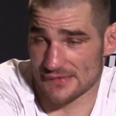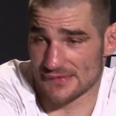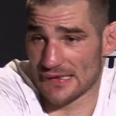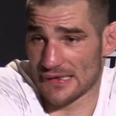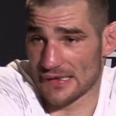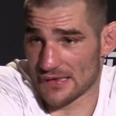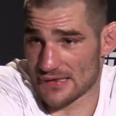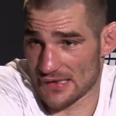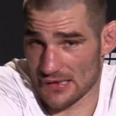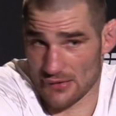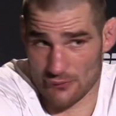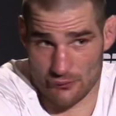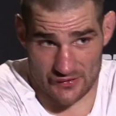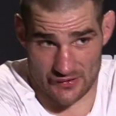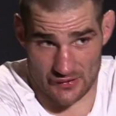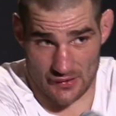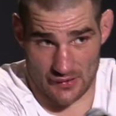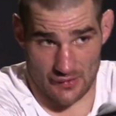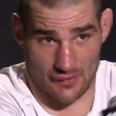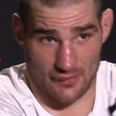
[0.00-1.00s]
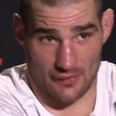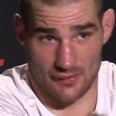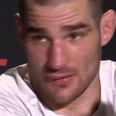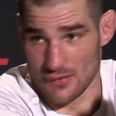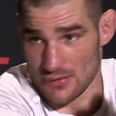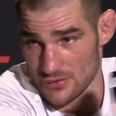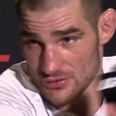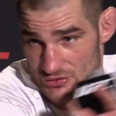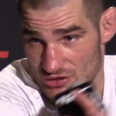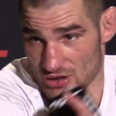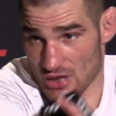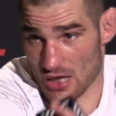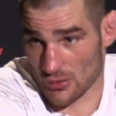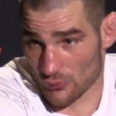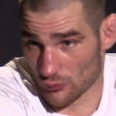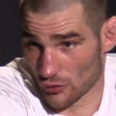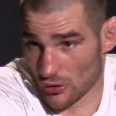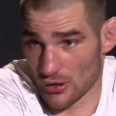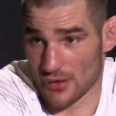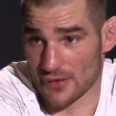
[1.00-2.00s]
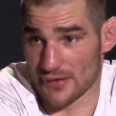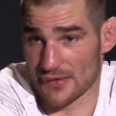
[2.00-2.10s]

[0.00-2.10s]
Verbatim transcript: Syndicate with a uh, John Wood.